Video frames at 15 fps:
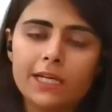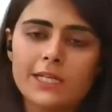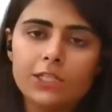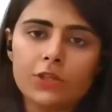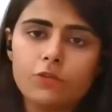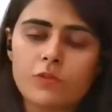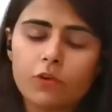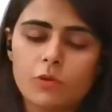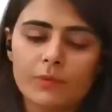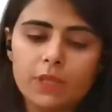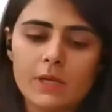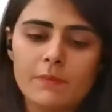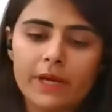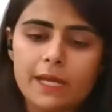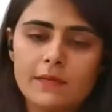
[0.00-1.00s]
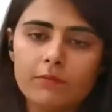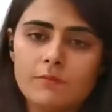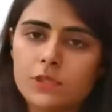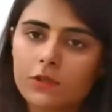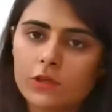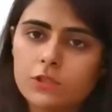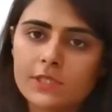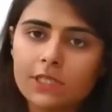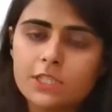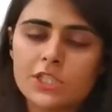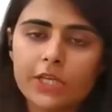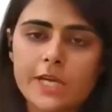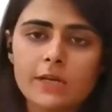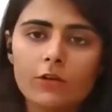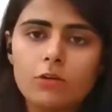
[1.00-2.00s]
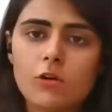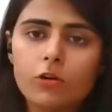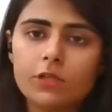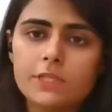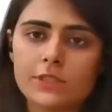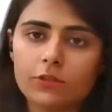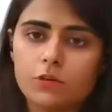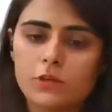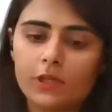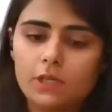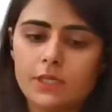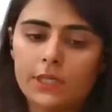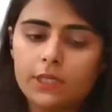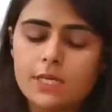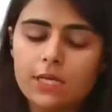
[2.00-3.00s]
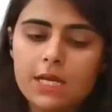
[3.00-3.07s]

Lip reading: cash from the bank because the check got dishonored.